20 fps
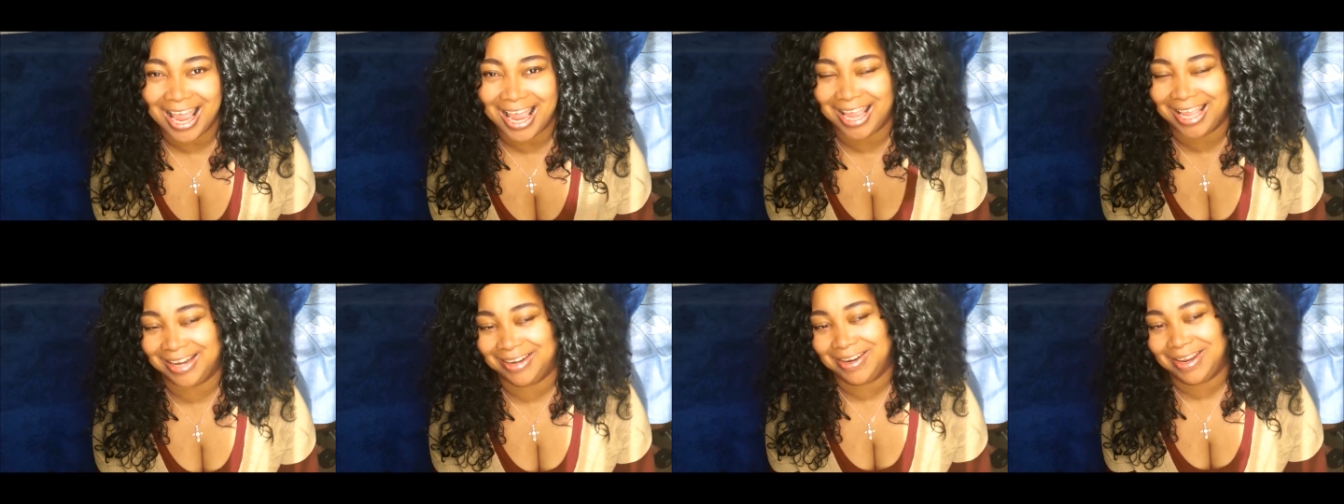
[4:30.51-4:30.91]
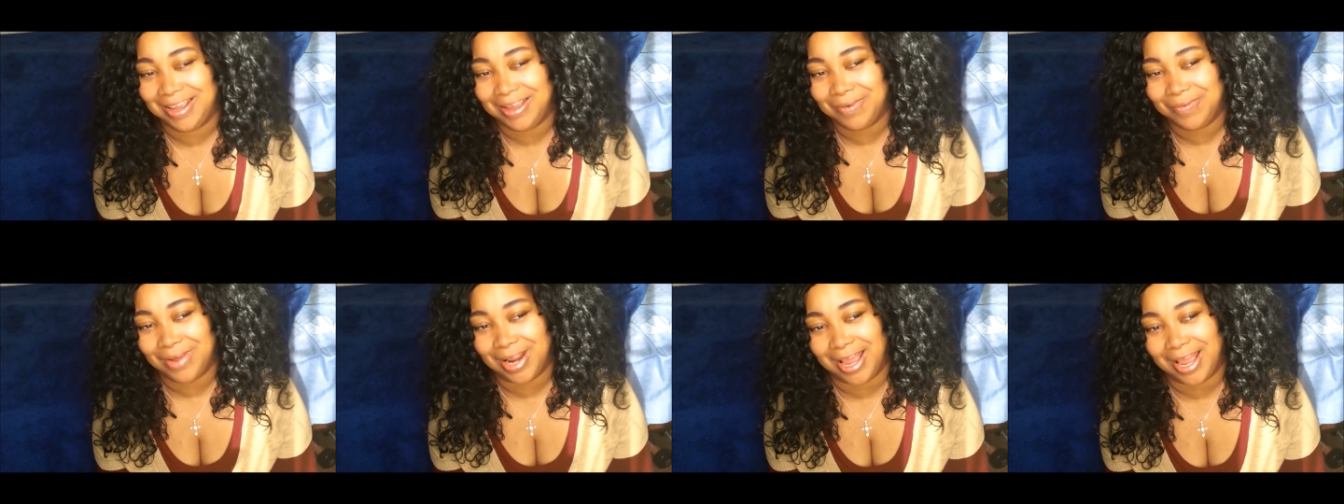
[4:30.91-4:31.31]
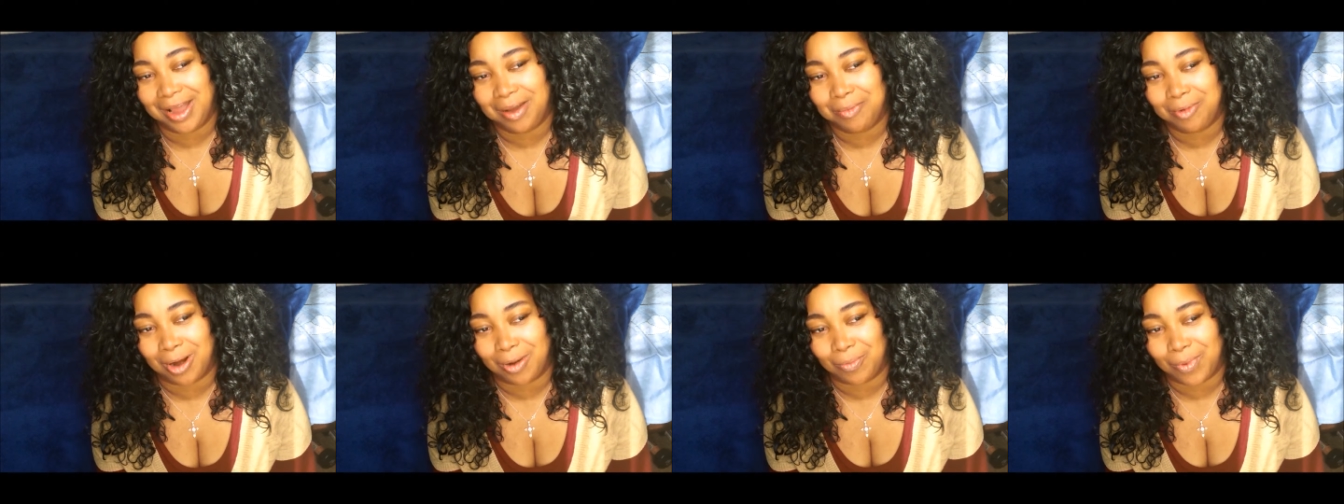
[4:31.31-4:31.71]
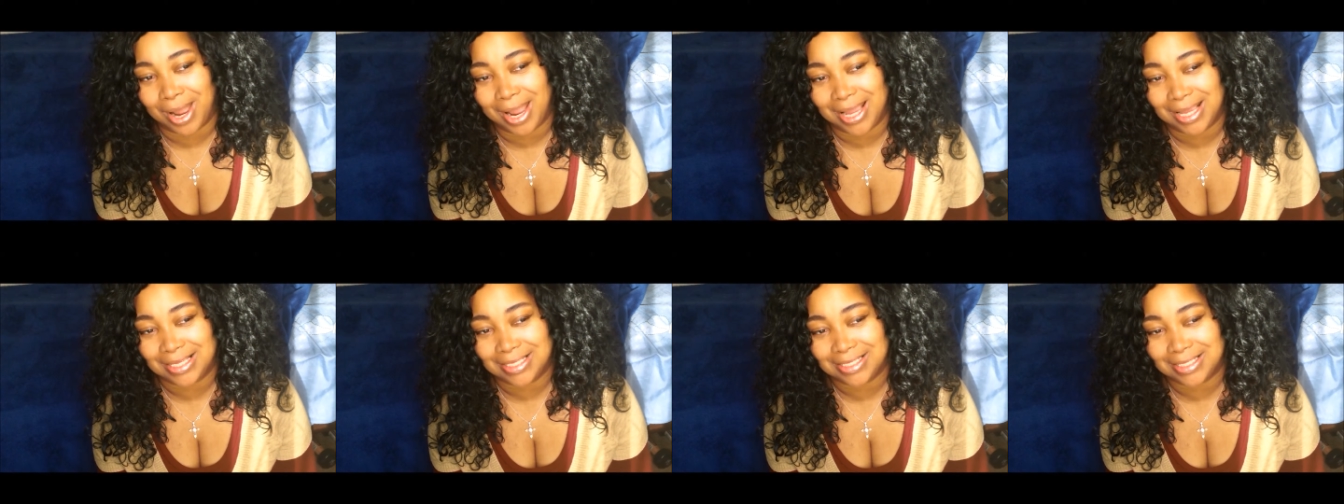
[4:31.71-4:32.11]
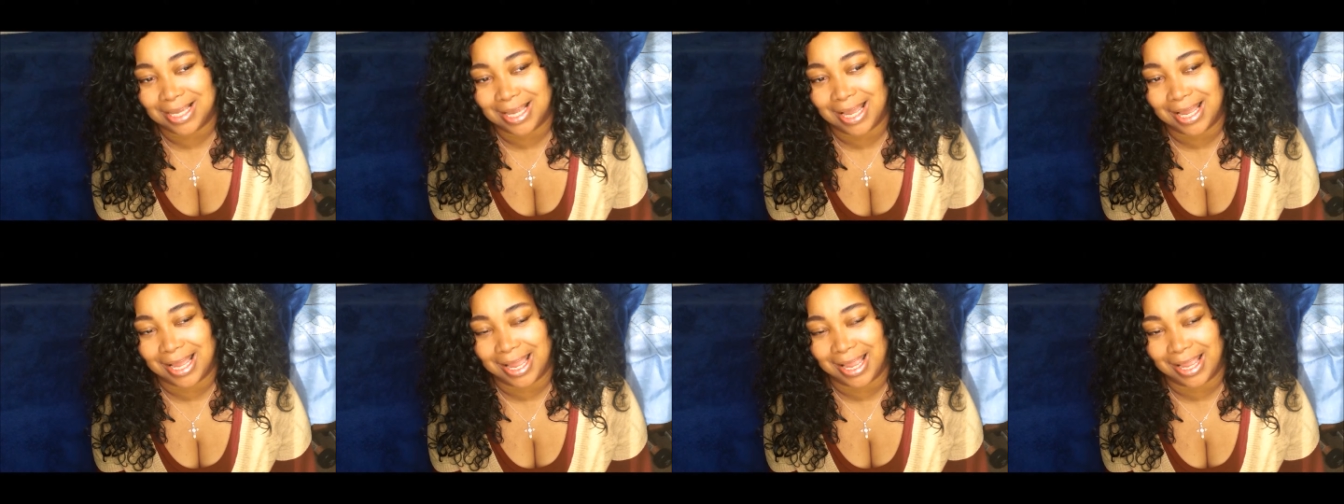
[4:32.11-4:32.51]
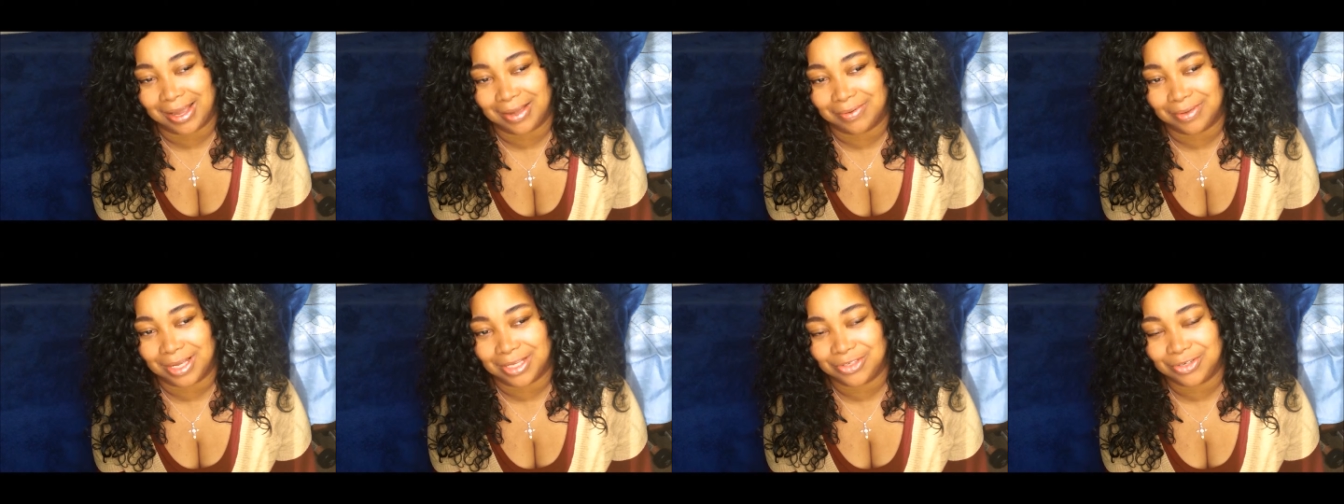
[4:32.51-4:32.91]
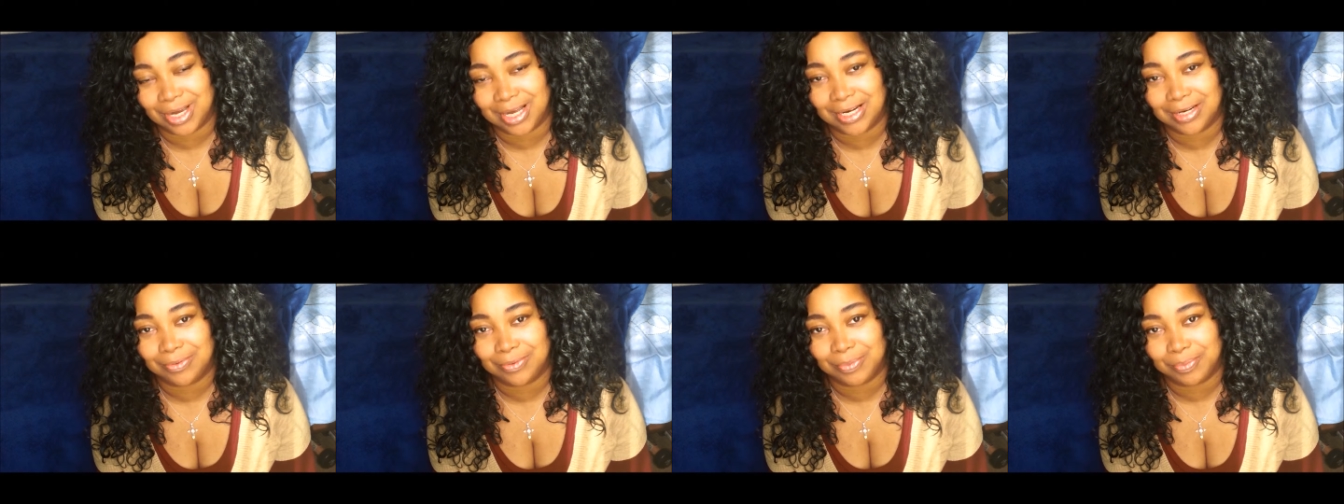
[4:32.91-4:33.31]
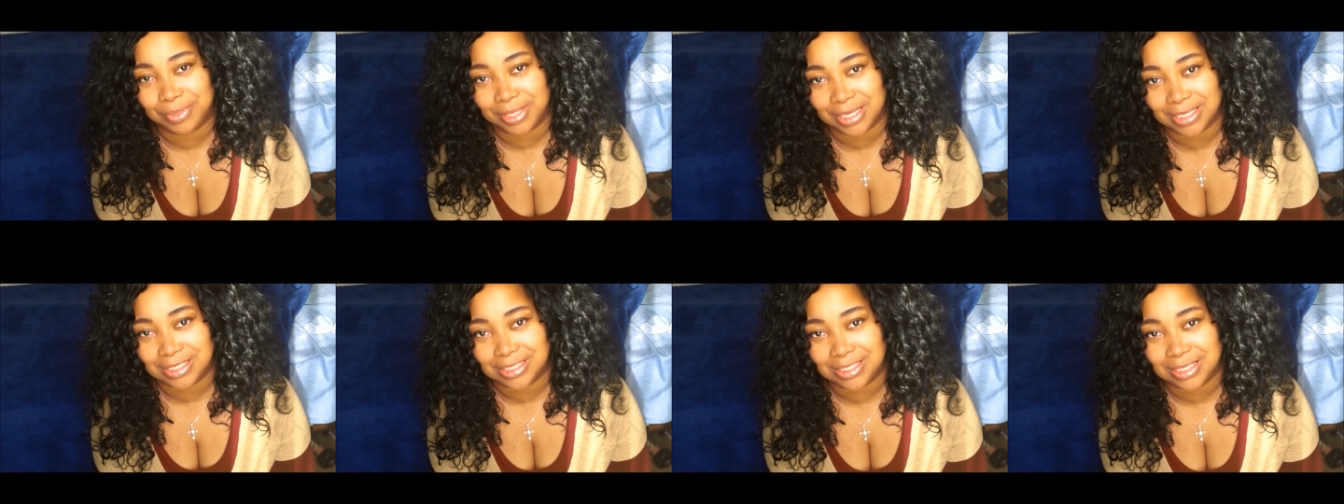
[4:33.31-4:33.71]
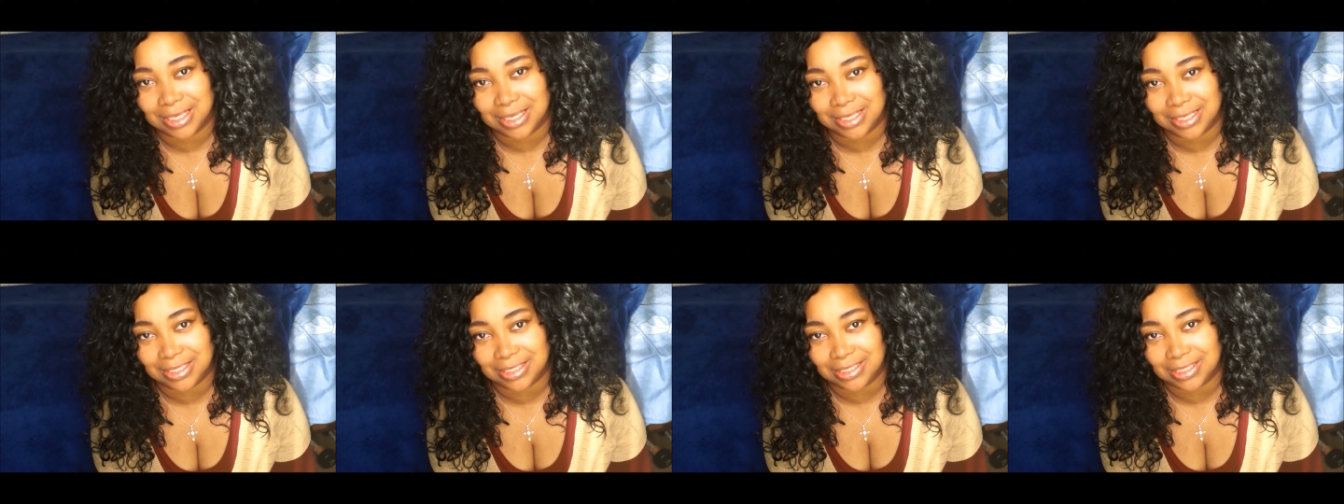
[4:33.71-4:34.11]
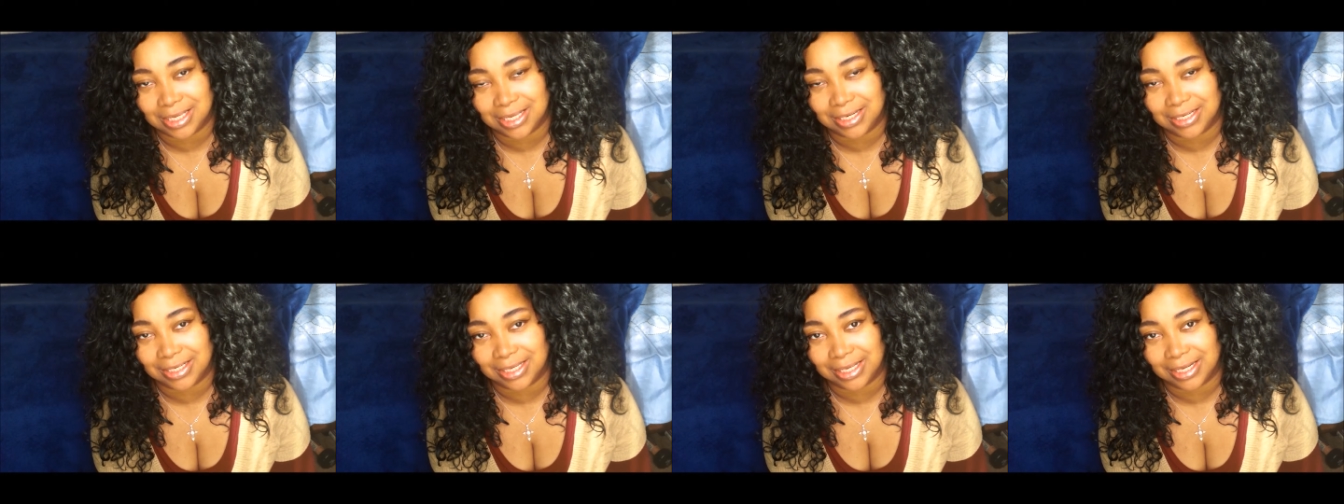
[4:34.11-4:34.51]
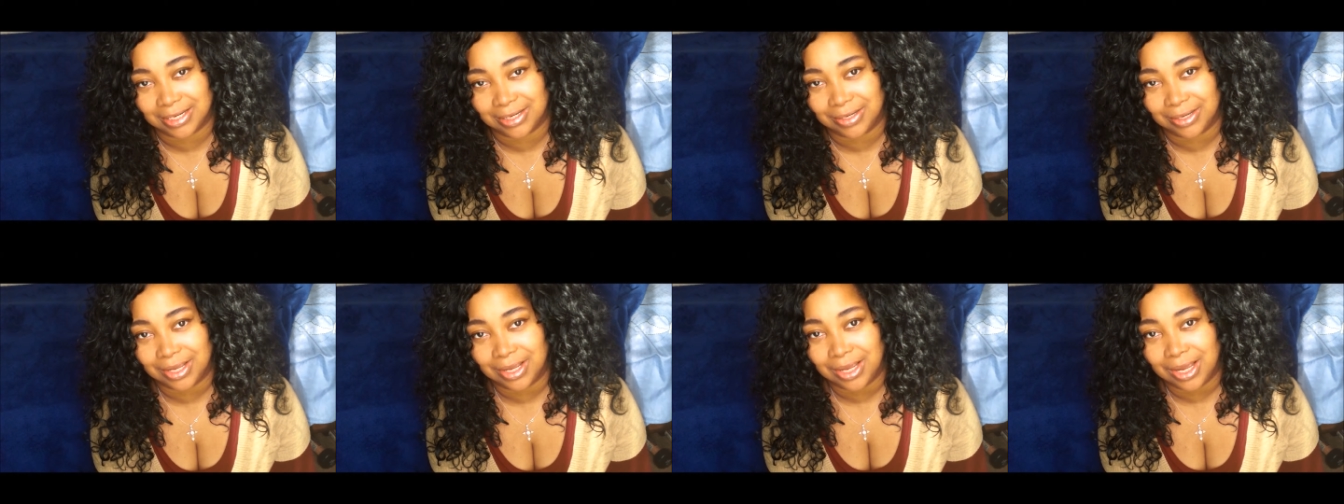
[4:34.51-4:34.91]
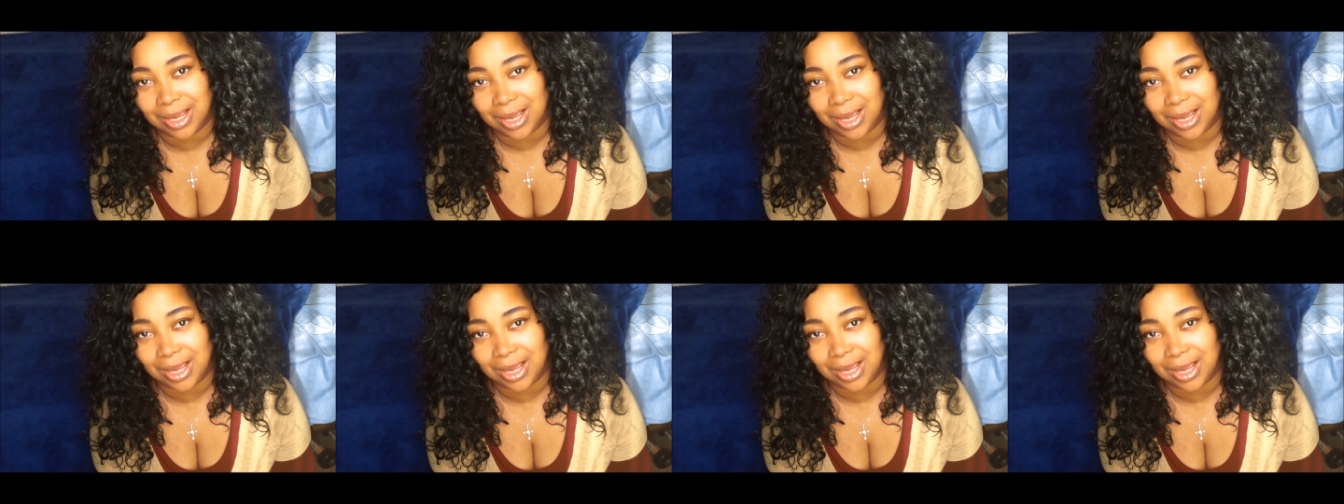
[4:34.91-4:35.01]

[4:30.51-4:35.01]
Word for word: And when I have my rice, I try to replace it. Instead of getting